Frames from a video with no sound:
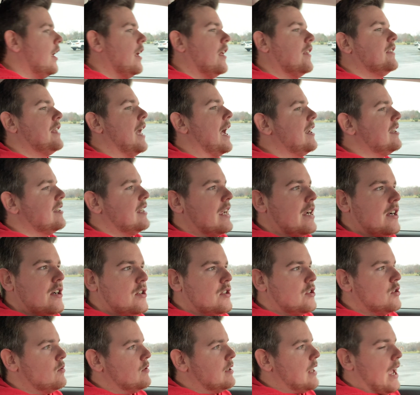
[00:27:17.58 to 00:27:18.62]
that tears
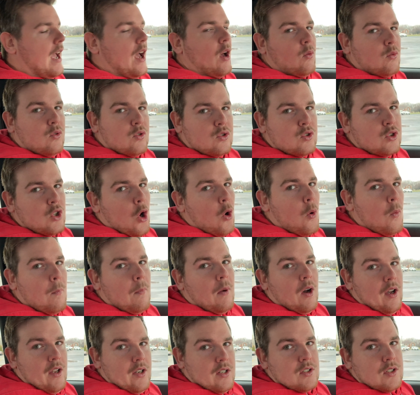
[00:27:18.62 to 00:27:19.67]
you down so
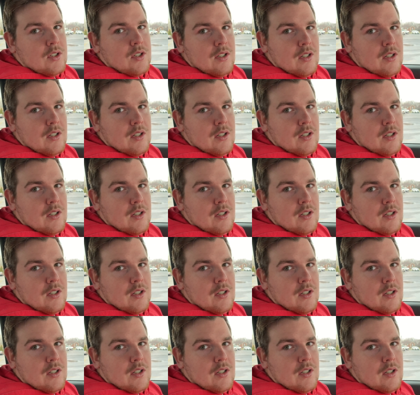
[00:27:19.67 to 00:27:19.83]
much.